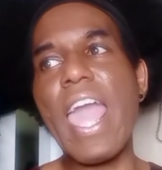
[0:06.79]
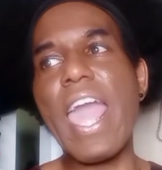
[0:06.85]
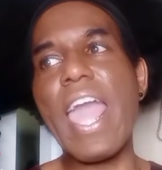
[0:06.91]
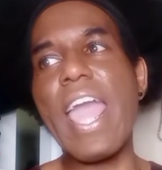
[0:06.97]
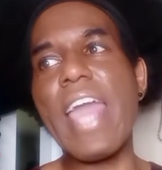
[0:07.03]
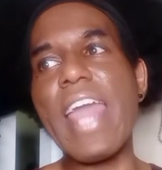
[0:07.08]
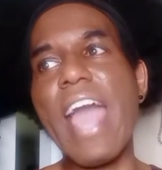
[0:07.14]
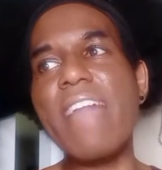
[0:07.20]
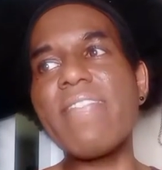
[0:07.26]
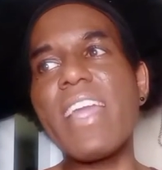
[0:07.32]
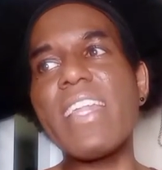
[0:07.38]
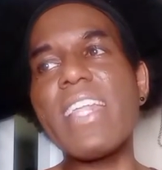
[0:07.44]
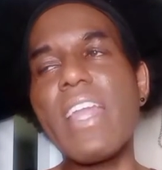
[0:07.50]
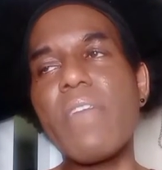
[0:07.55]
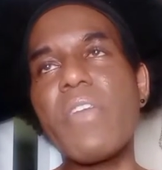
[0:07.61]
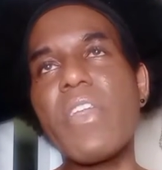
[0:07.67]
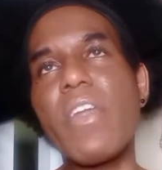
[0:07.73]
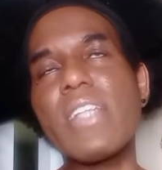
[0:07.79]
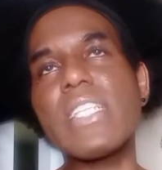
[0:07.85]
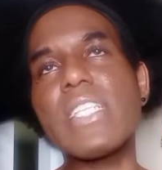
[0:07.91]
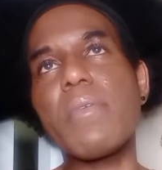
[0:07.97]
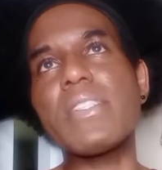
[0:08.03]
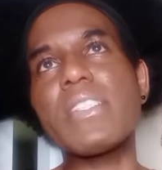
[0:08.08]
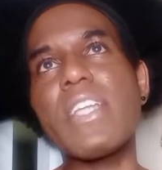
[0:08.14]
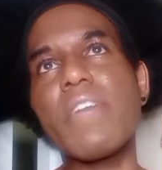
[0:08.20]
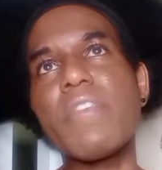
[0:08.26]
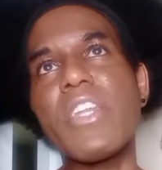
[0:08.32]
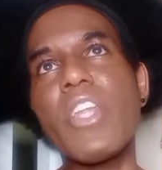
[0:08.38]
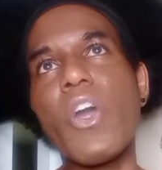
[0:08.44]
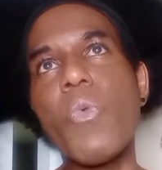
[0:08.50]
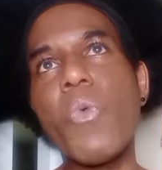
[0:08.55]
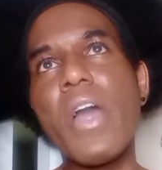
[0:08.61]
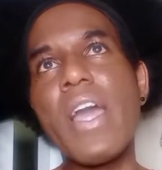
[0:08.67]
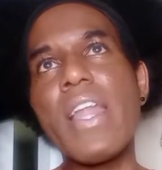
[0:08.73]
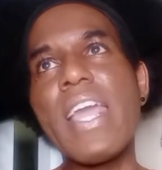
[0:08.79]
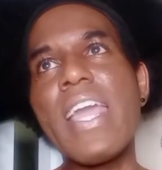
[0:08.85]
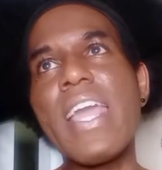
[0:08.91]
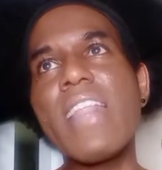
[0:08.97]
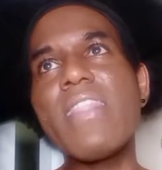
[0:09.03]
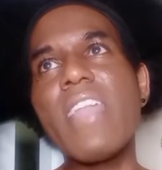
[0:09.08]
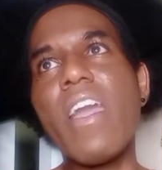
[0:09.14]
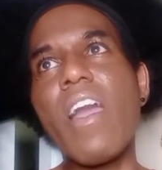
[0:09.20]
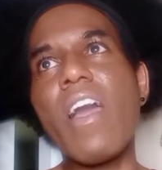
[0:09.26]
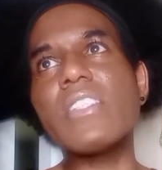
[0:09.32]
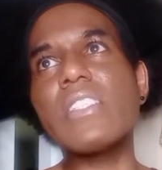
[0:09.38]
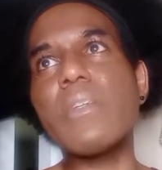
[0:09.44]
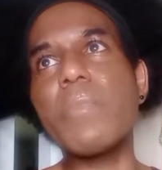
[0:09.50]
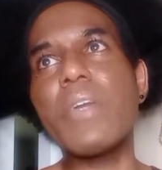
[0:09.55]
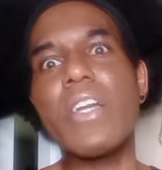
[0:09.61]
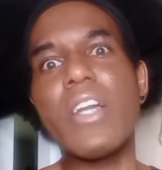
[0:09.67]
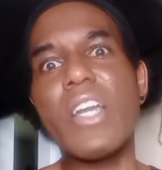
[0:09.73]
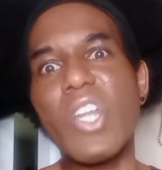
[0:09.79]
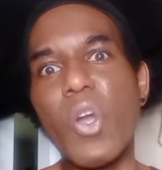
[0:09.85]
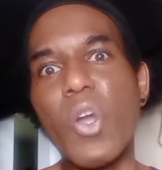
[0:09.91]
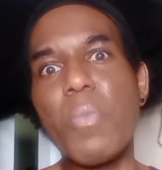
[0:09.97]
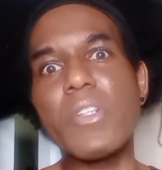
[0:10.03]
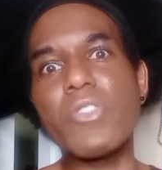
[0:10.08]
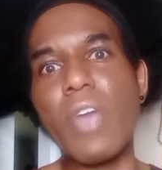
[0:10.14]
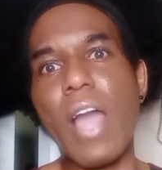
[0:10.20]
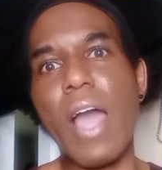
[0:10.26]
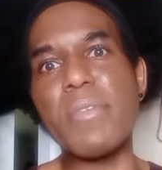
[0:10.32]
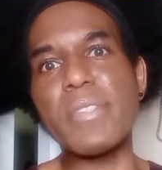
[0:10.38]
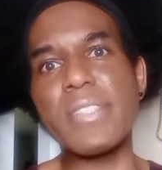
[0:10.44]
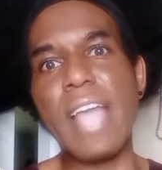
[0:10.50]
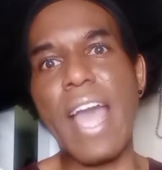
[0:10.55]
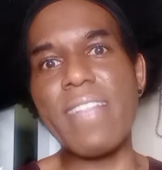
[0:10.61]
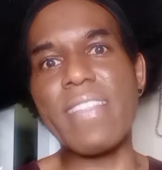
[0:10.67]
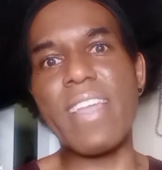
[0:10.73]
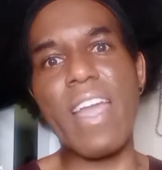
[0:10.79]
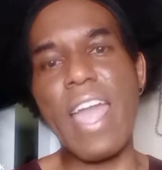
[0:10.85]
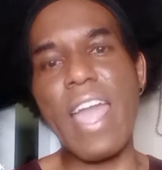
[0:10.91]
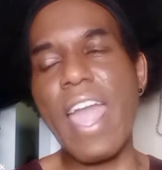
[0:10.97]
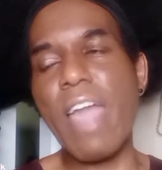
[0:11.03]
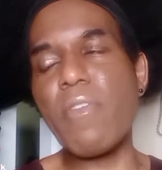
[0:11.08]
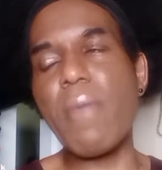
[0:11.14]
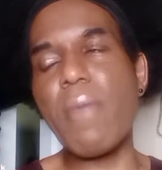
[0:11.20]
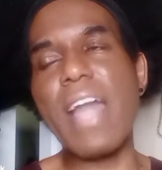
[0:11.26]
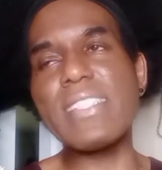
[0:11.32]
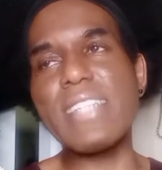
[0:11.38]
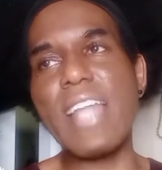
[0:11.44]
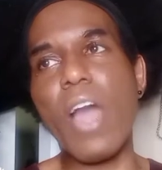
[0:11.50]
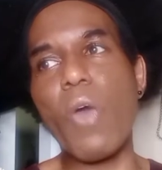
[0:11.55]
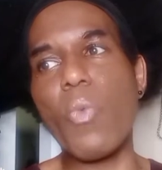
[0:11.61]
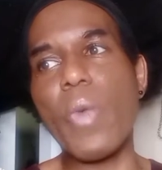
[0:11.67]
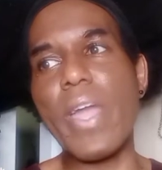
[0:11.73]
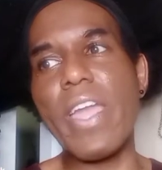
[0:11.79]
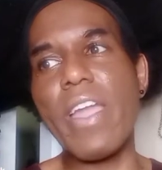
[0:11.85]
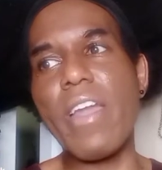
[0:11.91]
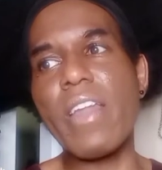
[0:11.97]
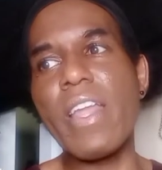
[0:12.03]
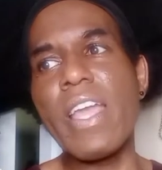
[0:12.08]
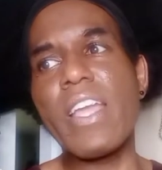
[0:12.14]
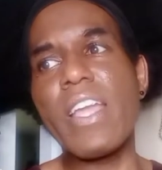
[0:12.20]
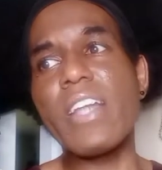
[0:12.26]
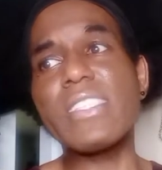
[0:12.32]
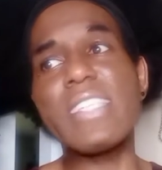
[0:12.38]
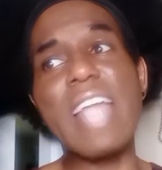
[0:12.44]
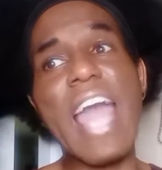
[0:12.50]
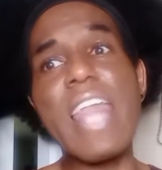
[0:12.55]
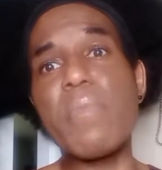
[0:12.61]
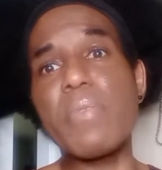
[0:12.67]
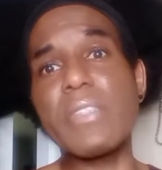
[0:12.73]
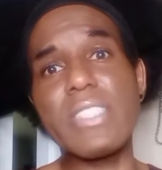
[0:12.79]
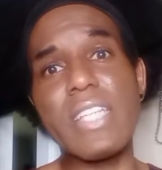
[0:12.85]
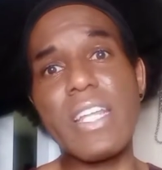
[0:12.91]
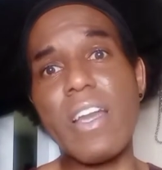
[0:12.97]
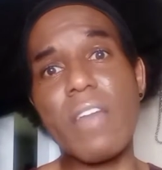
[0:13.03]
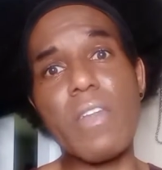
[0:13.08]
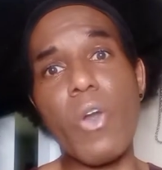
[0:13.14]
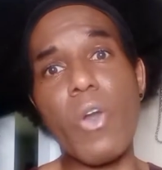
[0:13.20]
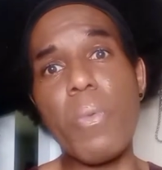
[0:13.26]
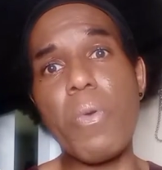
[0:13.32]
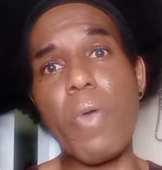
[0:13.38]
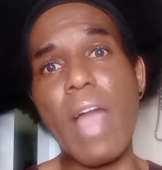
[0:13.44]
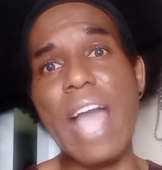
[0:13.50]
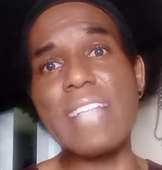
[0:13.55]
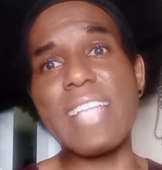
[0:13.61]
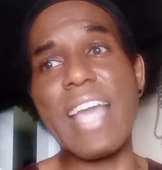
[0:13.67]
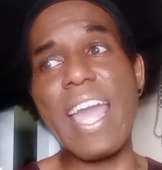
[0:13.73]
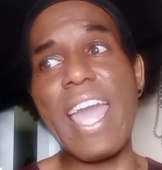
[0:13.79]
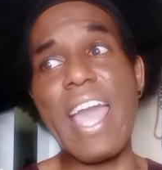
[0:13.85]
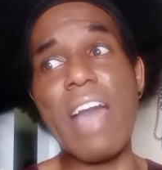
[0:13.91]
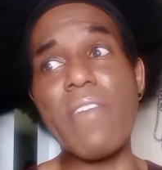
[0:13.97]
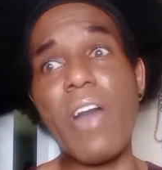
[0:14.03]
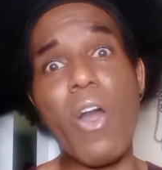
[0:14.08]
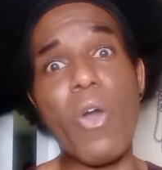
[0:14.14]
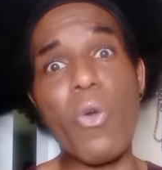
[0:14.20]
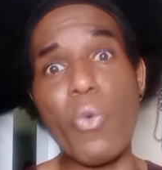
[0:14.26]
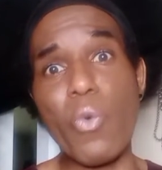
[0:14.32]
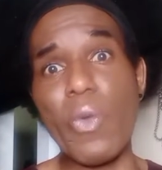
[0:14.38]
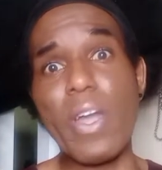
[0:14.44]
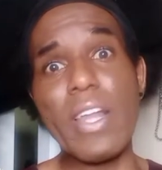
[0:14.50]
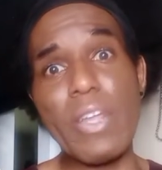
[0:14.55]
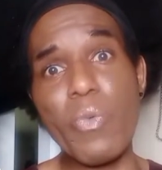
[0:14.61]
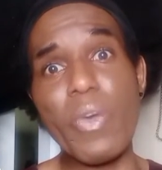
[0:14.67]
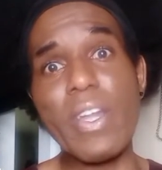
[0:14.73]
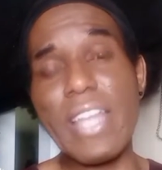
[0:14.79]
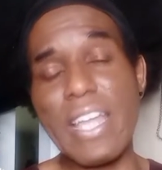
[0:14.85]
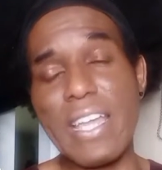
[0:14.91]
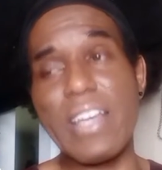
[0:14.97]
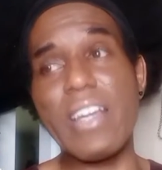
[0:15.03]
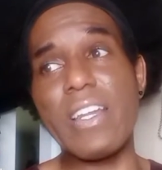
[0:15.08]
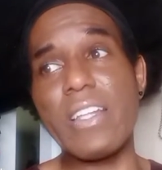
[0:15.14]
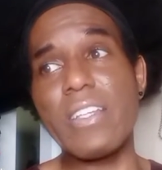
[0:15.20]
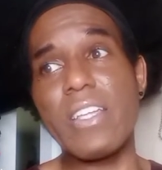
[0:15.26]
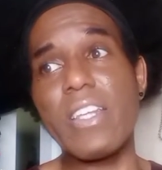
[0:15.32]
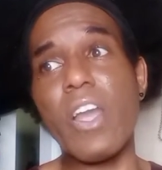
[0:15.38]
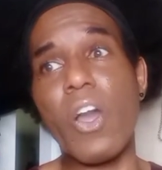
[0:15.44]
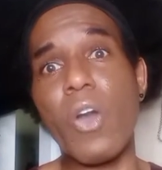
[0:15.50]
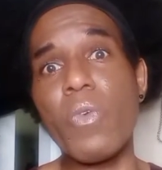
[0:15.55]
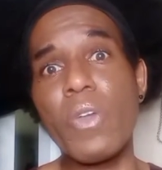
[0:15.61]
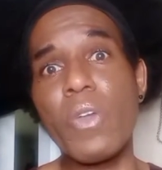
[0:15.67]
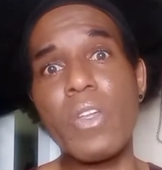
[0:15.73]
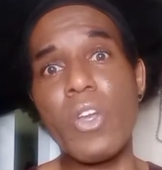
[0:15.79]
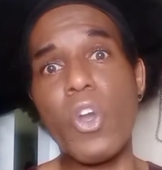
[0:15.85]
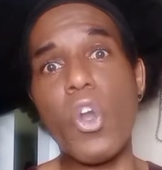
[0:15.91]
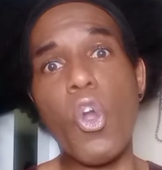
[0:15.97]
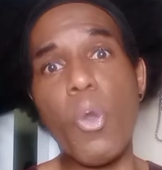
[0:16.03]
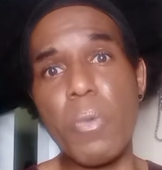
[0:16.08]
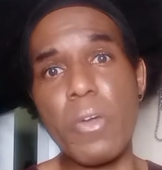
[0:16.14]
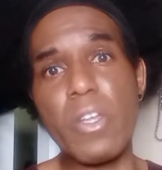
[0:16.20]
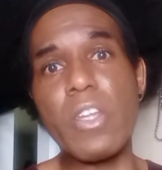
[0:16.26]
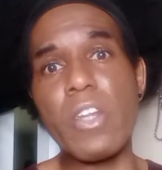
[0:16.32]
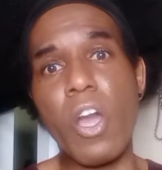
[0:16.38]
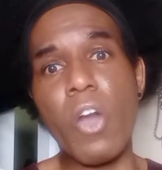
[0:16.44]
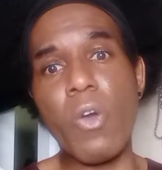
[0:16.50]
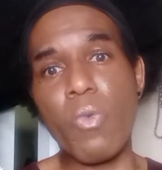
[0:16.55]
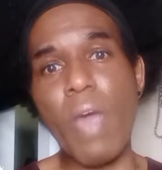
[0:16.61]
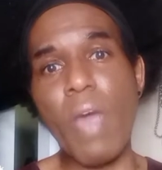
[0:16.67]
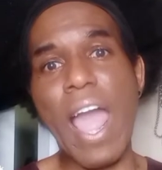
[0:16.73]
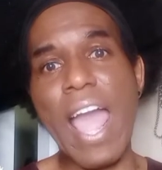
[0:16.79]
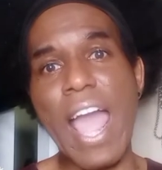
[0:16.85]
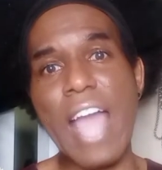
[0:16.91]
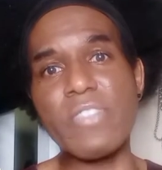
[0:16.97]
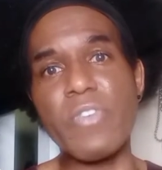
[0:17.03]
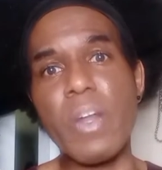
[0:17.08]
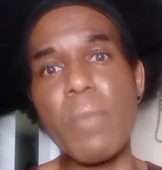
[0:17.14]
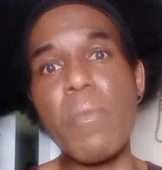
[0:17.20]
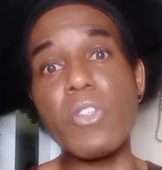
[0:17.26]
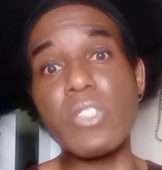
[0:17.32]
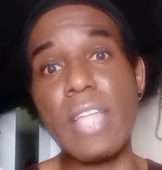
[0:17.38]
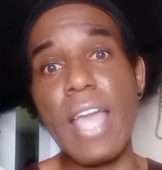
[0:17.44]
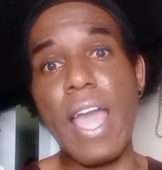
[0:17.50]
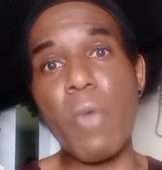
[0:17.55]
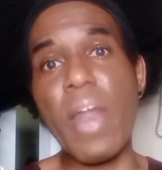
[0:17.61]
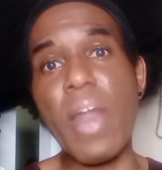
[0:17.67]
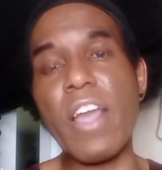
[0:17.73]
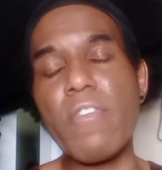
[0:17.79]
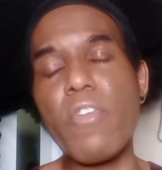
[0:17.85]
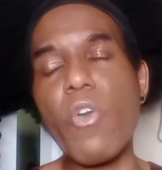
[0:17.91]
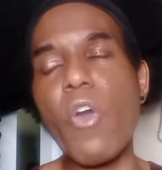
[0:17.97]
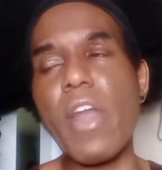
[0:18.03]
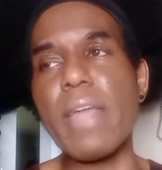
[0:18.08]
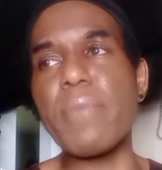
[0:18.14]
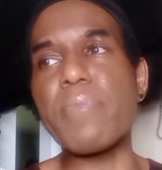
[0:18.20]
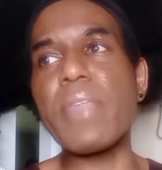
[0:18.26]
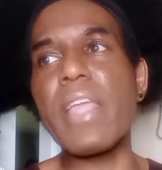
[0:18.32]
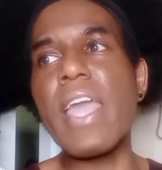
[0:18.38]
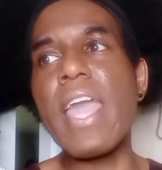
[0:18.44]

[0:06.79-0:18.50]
And after I did that video, I said to myself, you know what? There are some good Uber drivers out there. Everybody's not weird because 90% of the Uber rides I have are really, really good, you know, Uber, you know, rides for the most time when I can afford it.